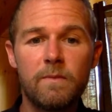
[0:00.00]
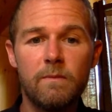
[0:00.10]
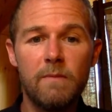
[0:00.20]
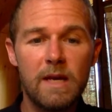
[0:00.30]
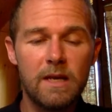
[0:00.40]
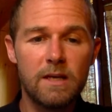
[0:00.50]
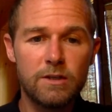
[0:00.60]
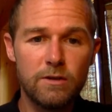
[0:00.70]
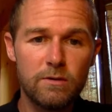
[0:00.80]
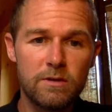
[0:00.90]
Many
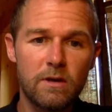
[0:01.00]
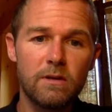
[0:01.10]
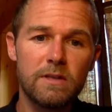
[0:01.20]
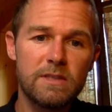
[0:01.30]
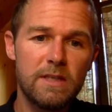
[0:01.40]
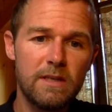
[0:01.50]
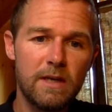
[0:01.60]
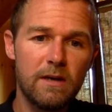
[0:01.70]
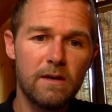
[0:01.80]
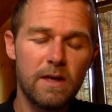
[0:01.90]
issues are listed
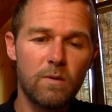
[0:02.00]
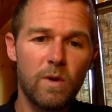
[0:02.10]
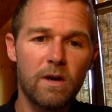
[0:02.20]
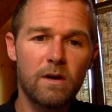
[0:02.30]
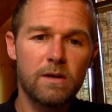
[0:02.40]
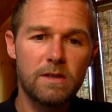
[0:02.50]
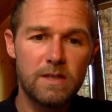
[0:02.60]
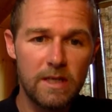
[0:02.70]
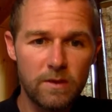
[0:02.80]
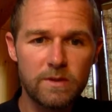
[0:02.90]
there, and we are
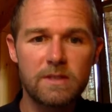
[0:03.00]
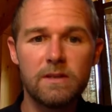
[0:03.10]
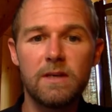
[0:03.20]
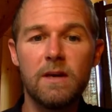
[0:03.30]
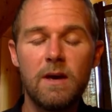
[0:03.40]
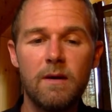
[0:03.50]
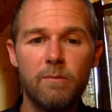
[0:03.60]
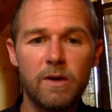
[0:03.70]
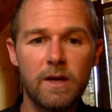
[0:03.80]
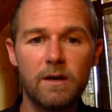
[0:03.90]
continuously
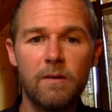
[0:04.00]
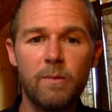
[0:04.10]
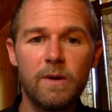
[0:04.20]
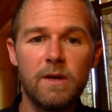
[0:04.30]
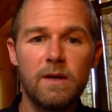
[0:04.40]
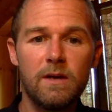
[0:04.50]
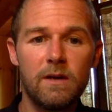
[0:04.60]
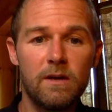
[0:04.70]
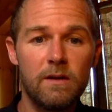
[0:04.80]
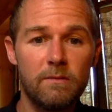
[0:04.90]
putting up
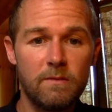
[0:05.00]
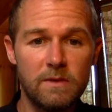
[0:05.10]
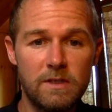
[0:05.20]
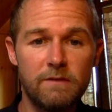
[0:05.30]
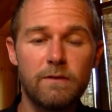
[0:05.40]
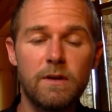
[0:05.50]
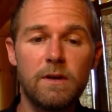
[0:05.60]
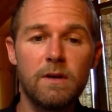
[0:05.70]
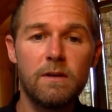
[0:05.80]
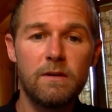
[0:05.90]
uh, different
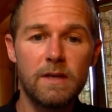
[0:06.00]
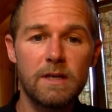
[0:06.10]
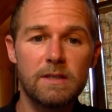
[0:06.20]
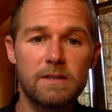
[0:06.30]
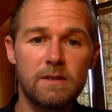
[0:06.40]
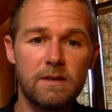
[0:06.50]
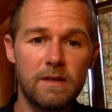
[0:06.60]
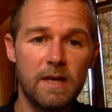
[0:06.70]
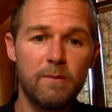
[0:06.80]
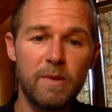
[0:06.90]
things
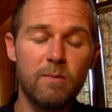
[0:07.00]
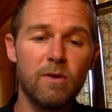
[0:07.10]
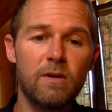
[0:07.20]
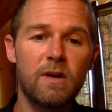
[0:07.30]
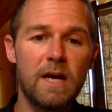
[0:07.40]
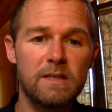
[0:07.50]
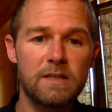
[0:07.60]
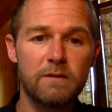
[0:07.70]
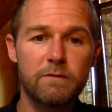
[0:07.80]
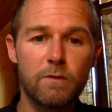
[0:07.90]
that people are
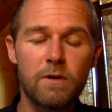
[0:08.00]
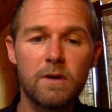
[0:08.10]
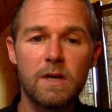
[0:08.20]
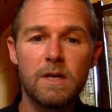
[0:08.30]
asking for.